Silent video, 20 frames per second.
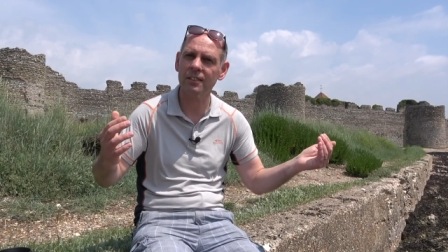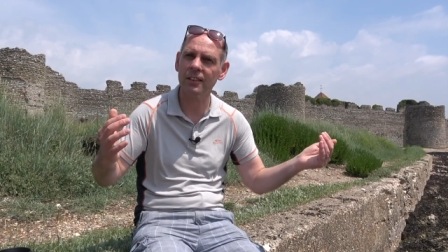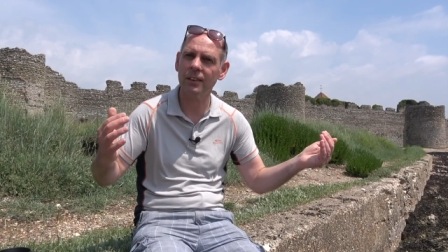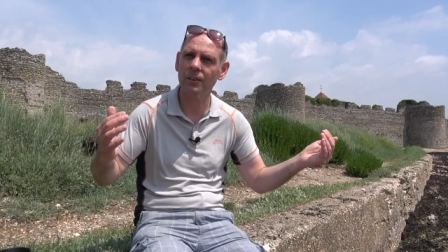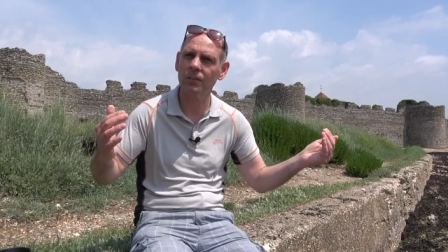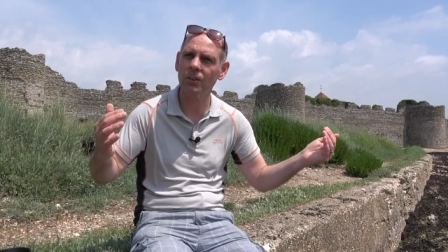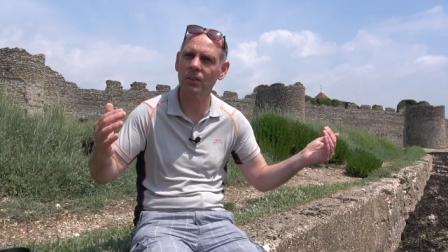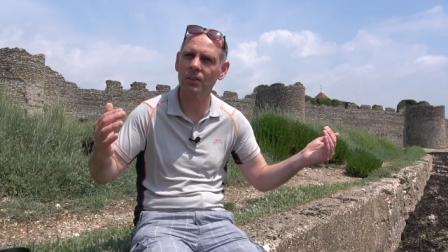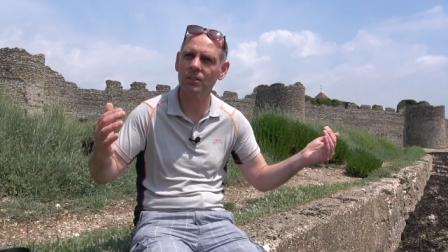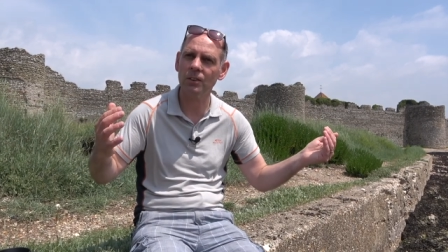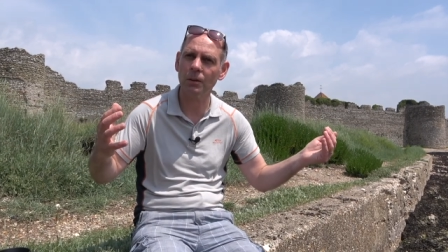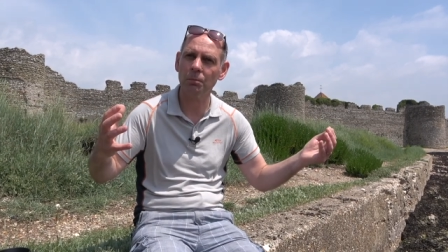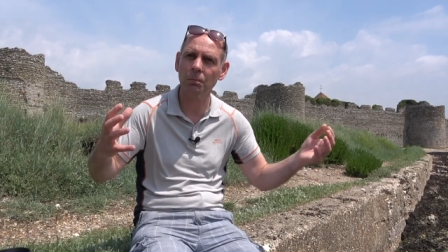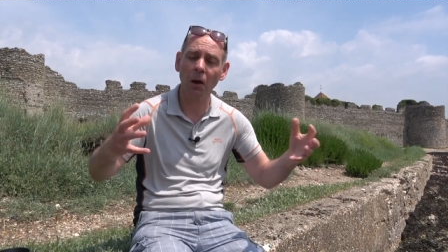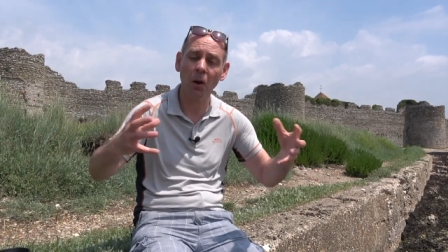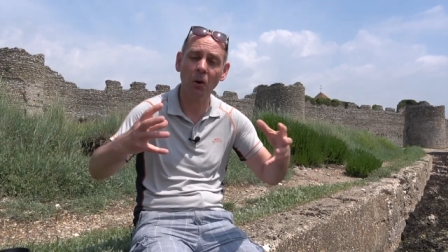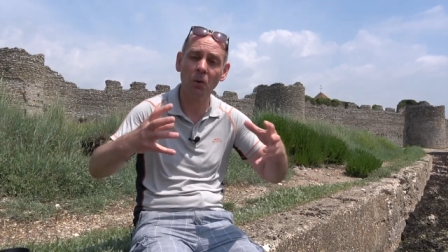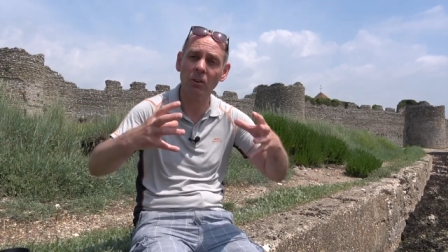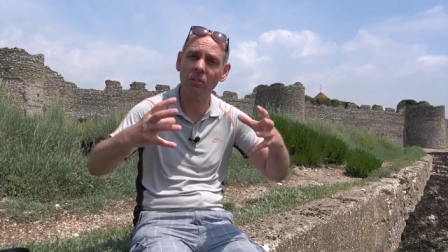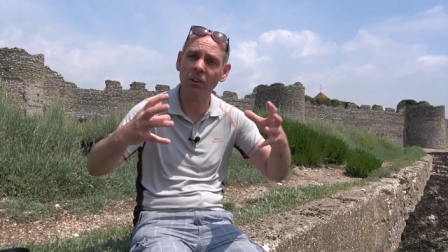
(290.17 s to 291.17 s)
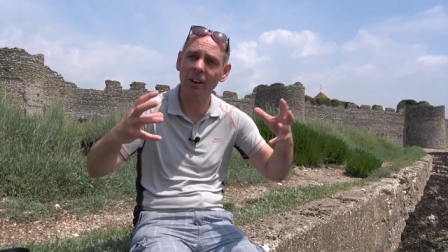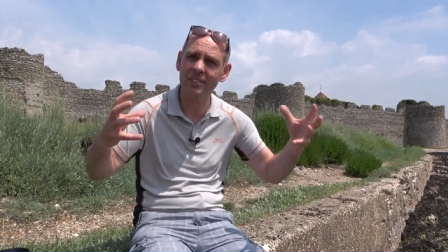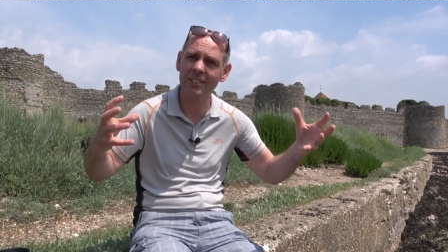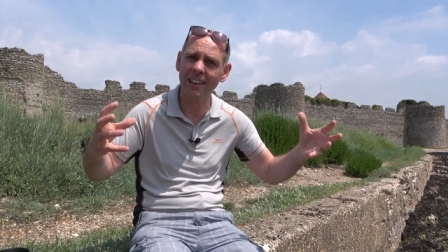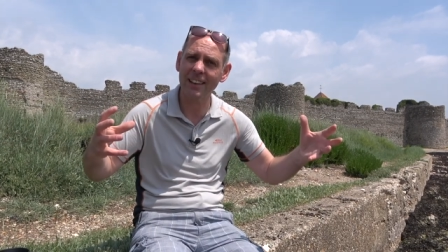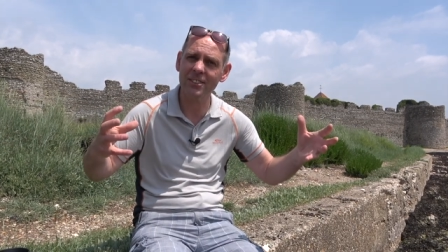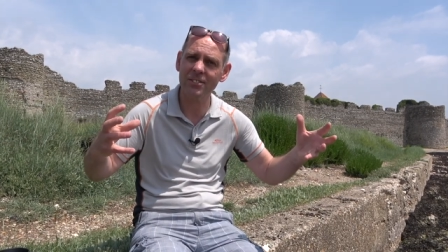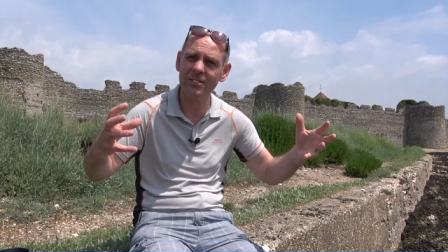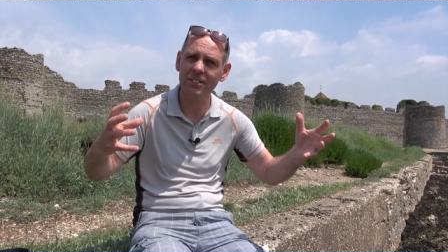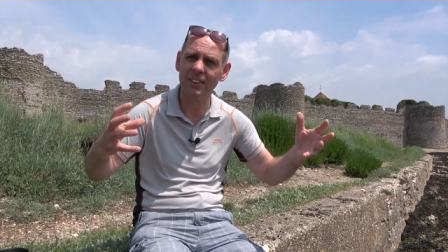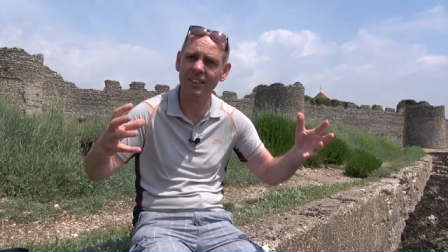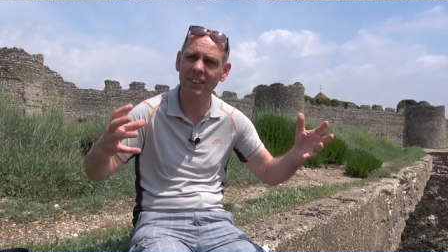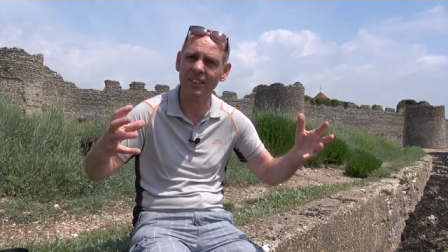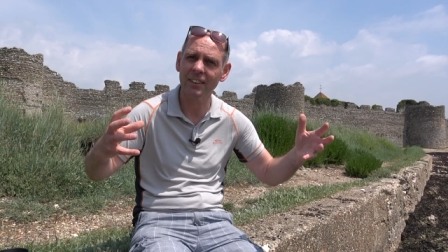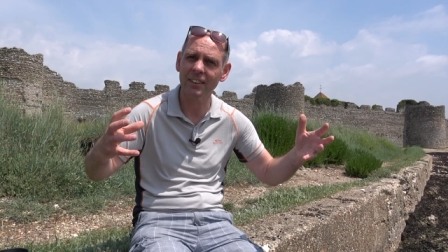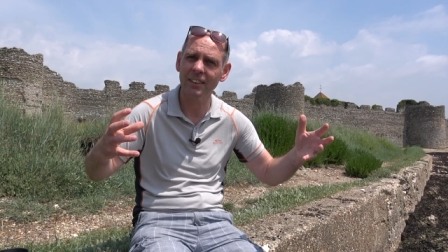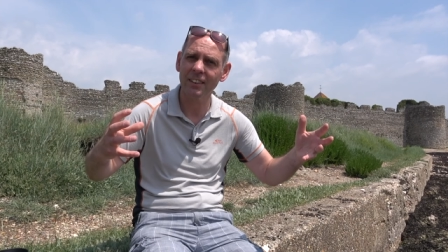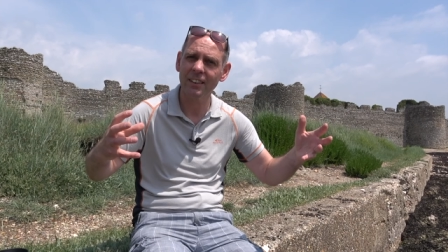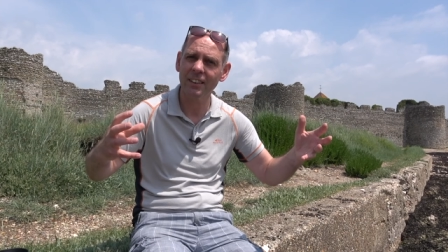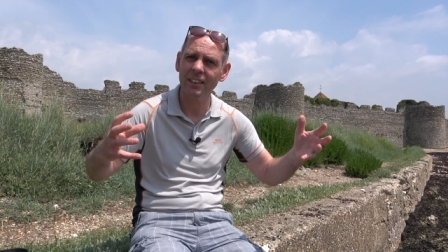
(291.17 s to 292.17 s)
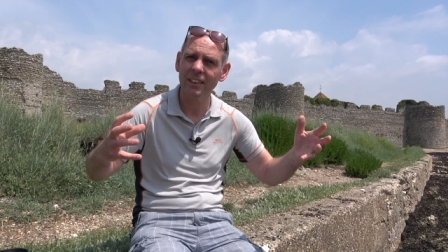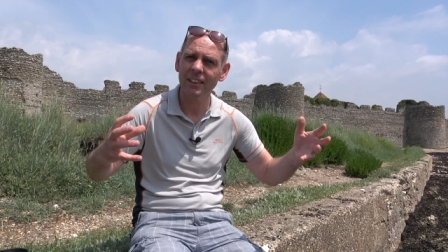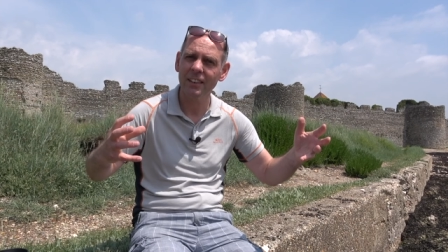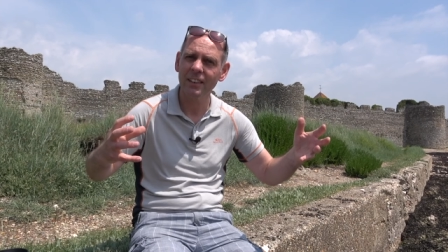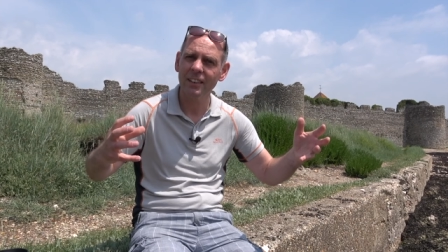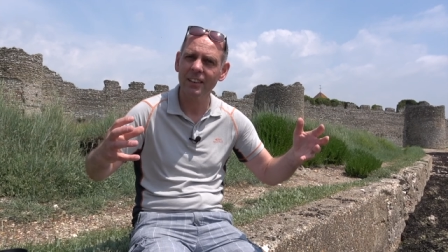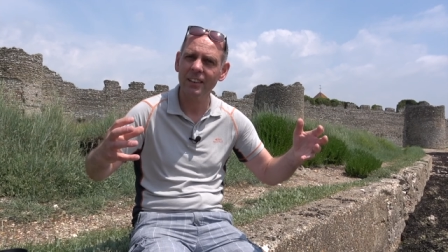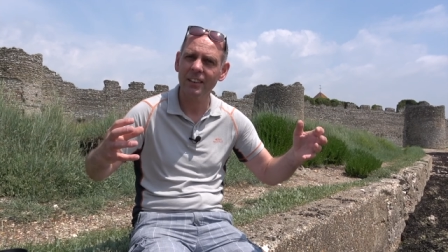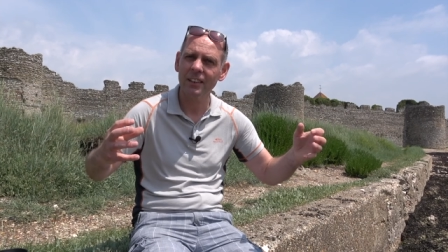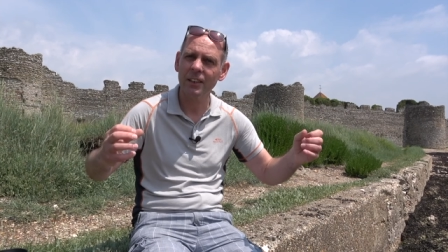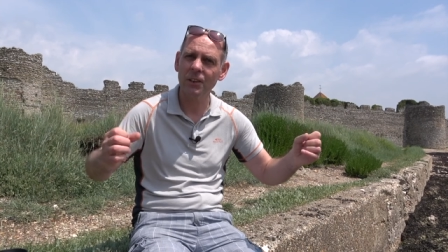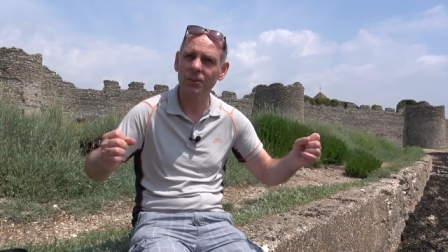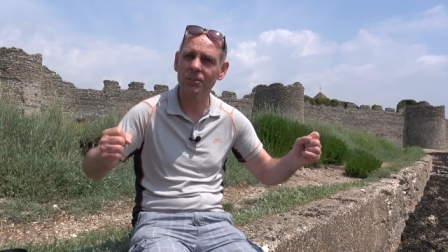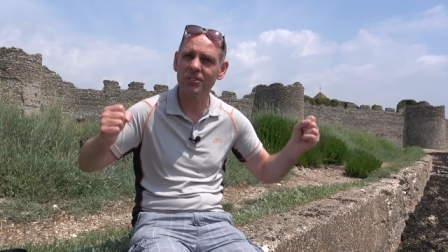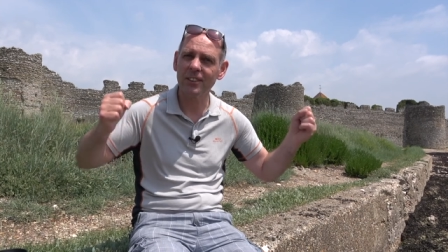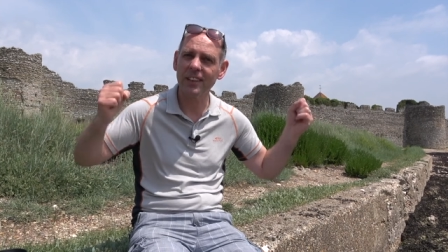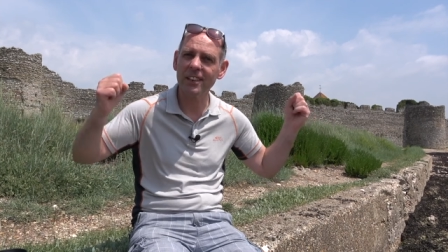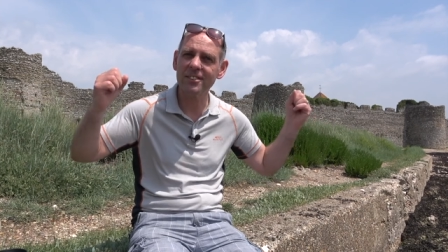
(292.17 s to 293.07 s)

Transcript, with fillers: there was a polarization. There was the